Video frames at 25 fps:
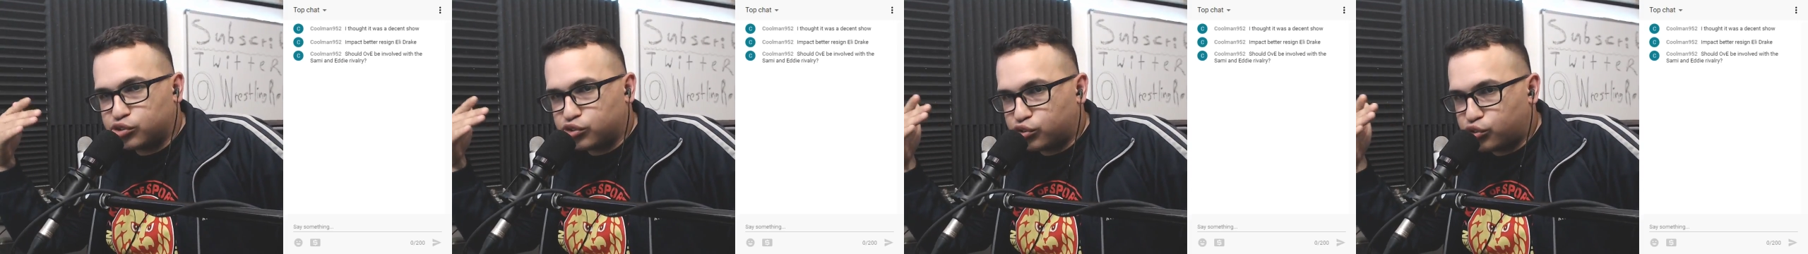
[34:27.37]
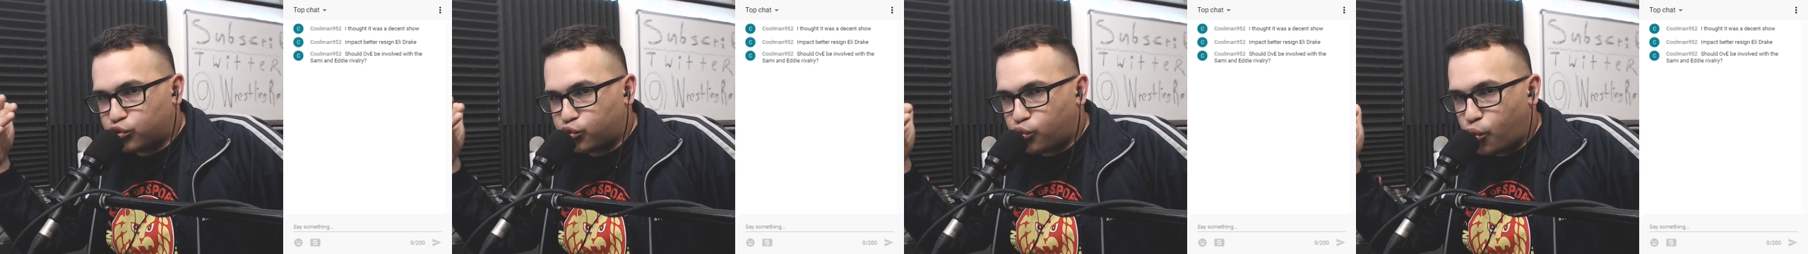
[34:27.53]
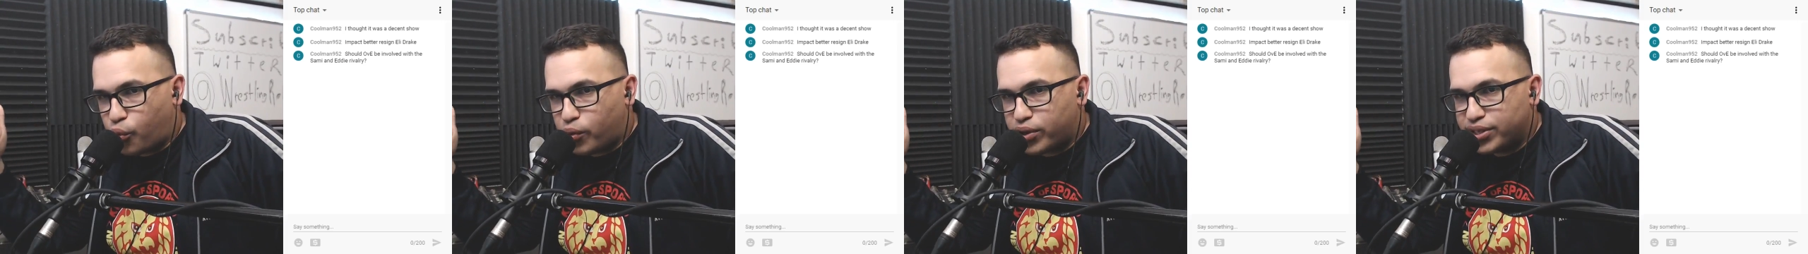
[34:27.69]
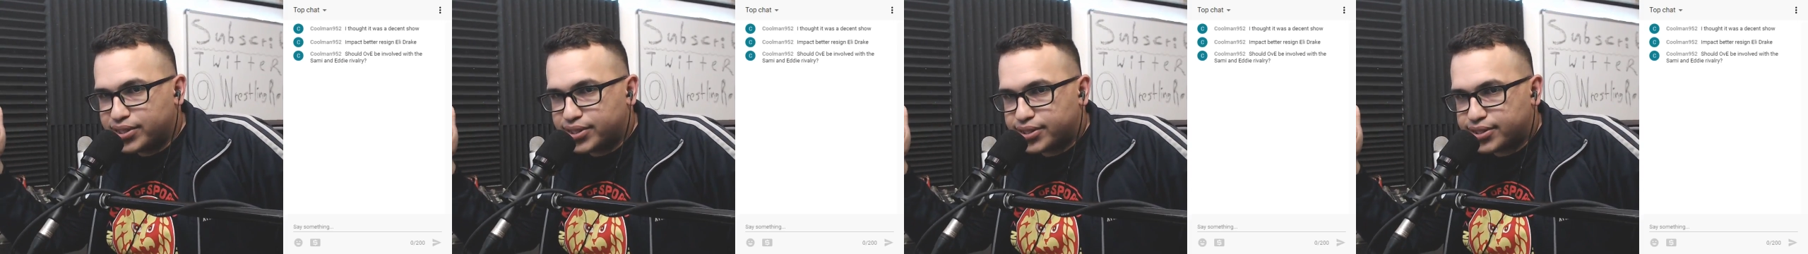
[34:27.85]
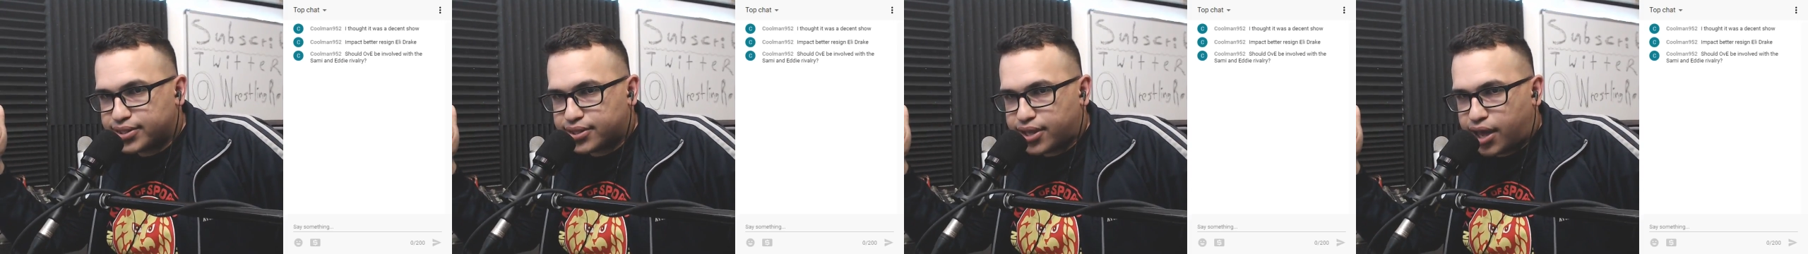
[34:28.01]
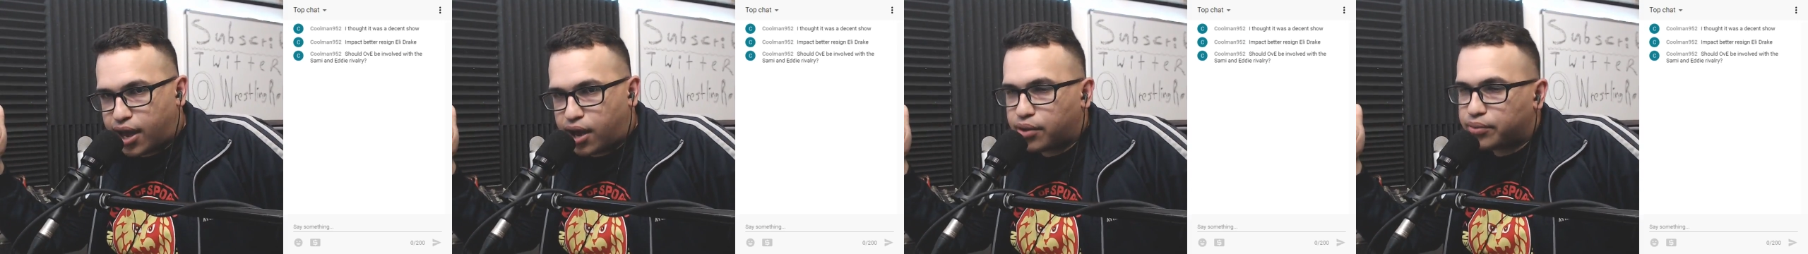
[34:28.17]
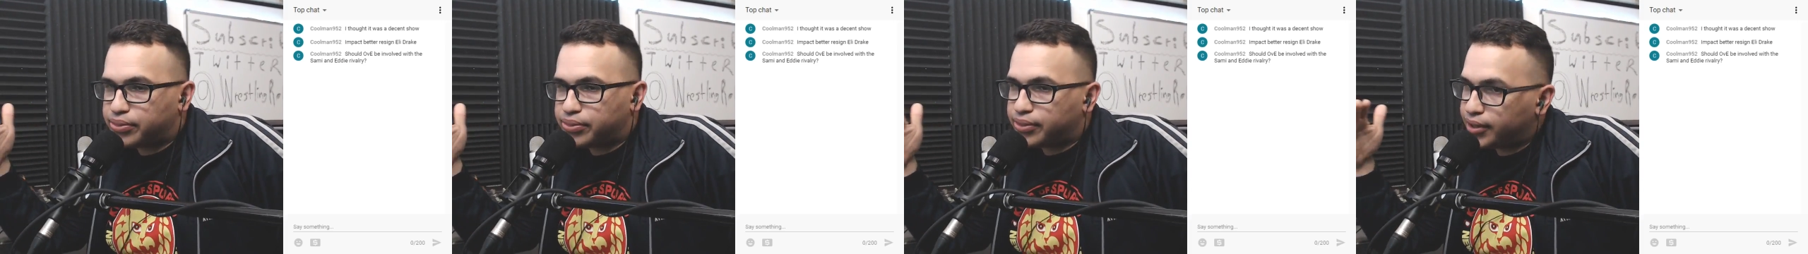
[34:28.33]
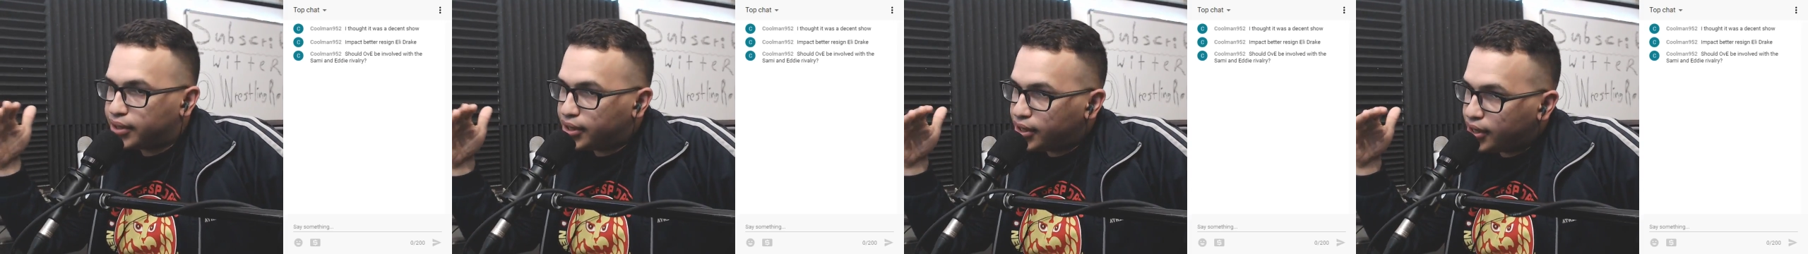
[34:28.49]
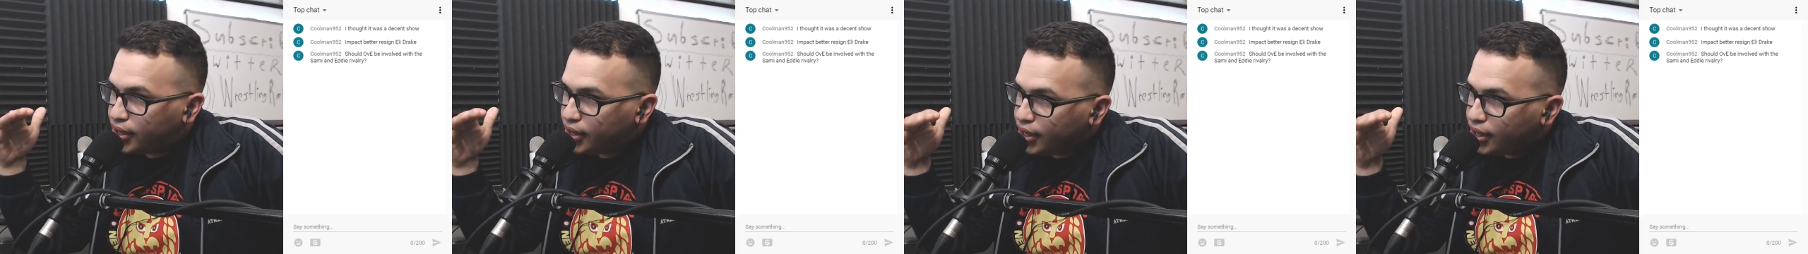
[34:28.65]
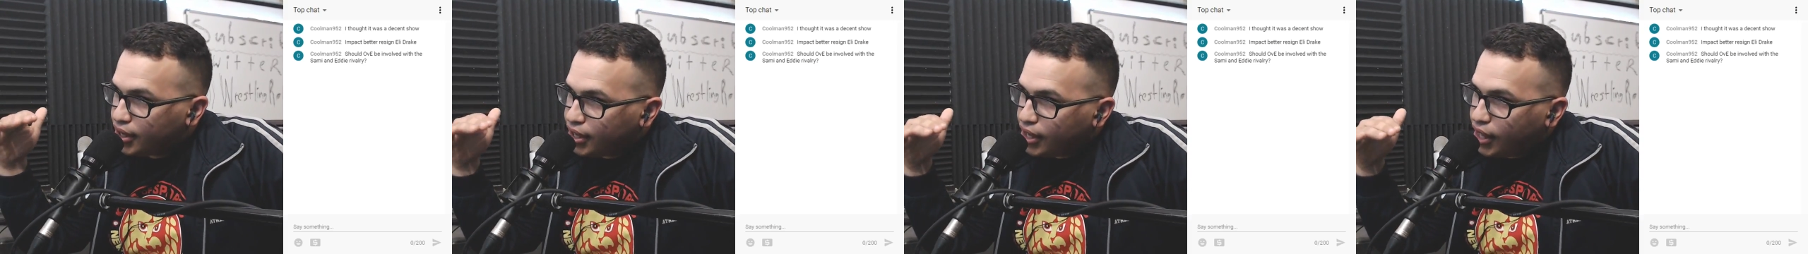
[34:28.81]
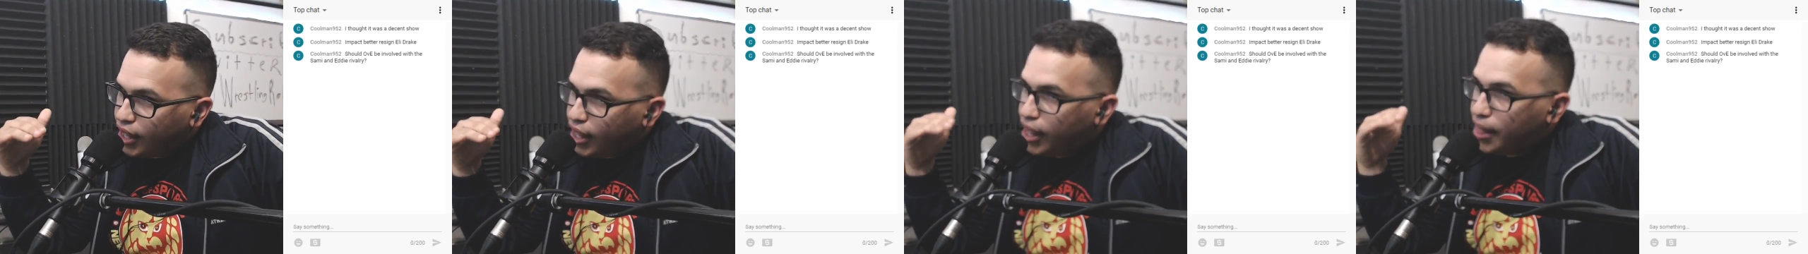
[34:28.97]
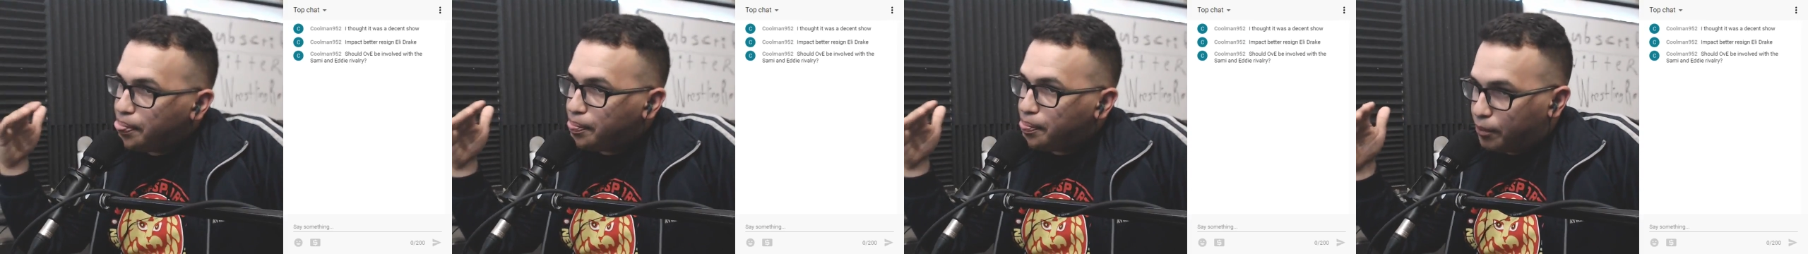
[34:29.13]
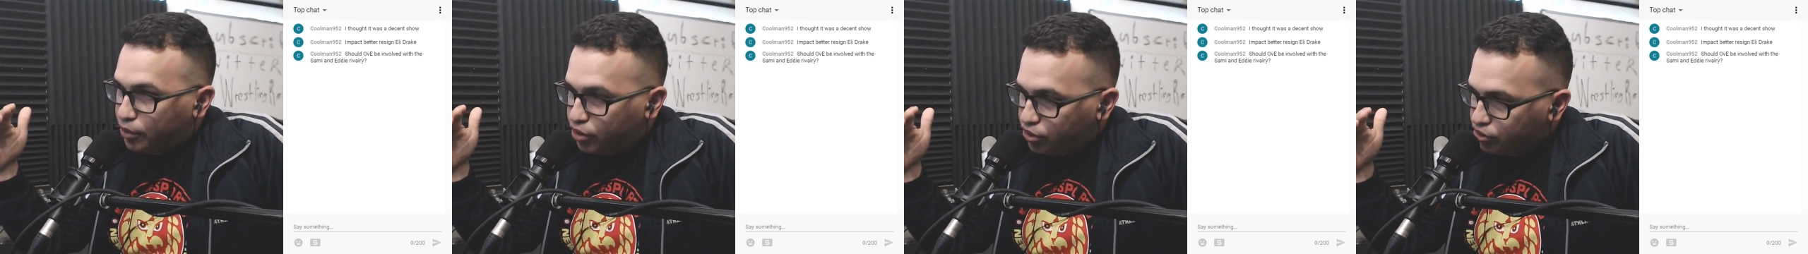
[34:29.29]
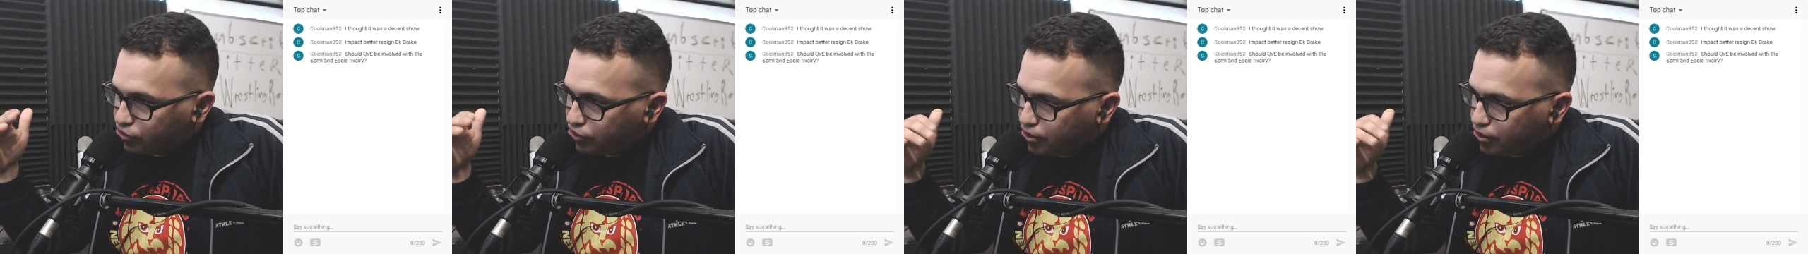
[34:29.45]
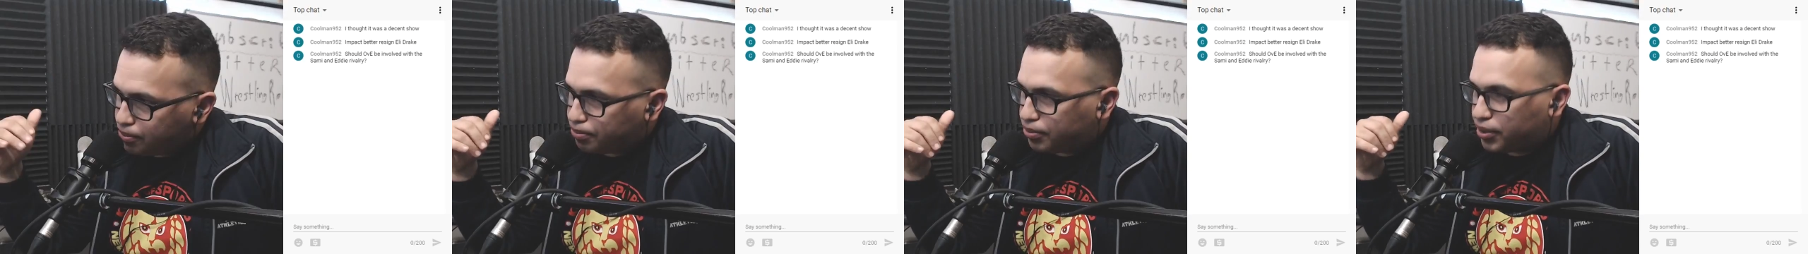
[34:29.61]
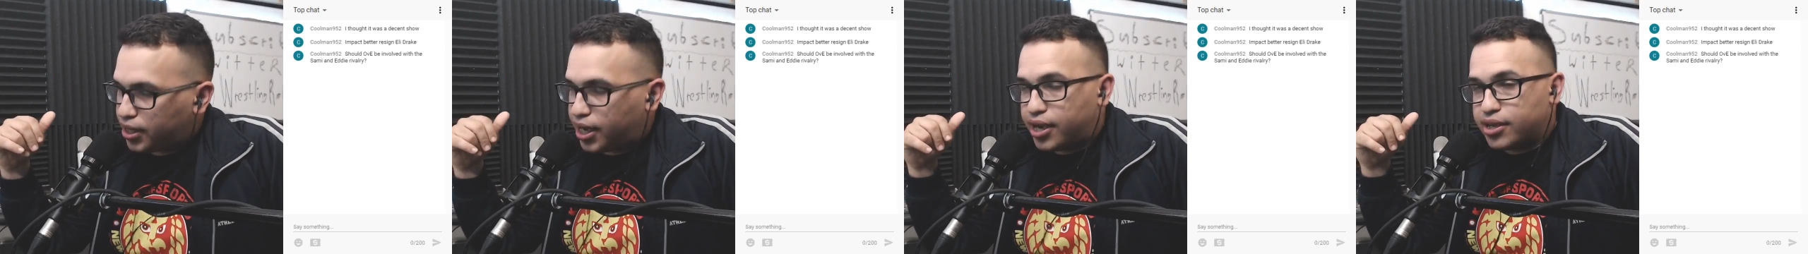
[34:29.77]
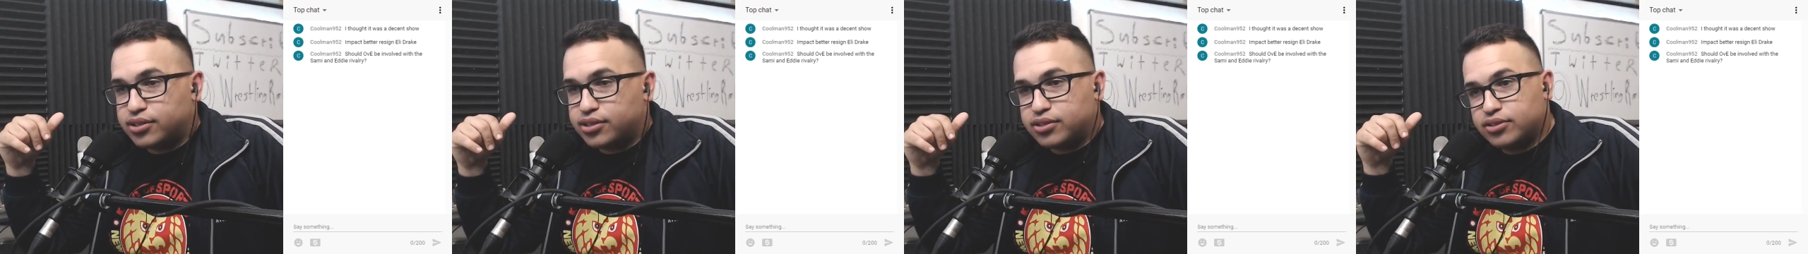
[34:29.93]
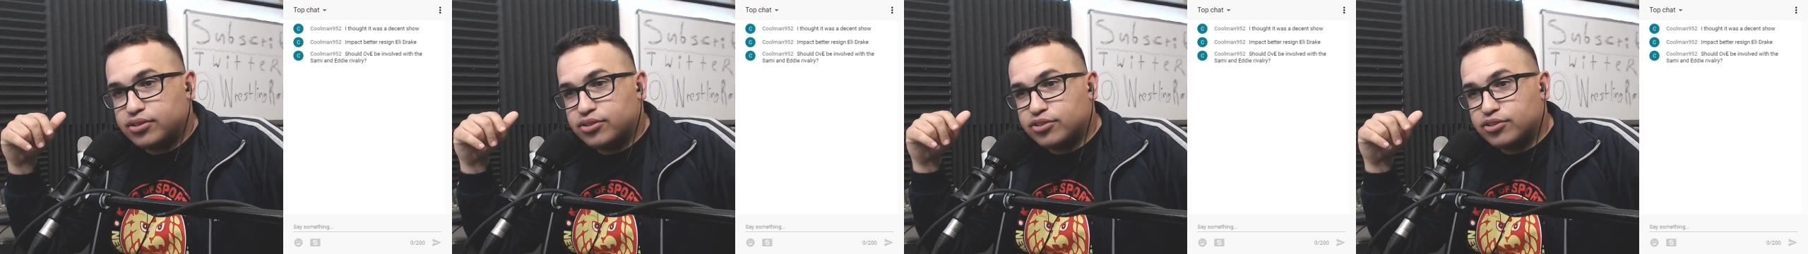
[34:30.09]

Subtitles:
going south, it multiplies.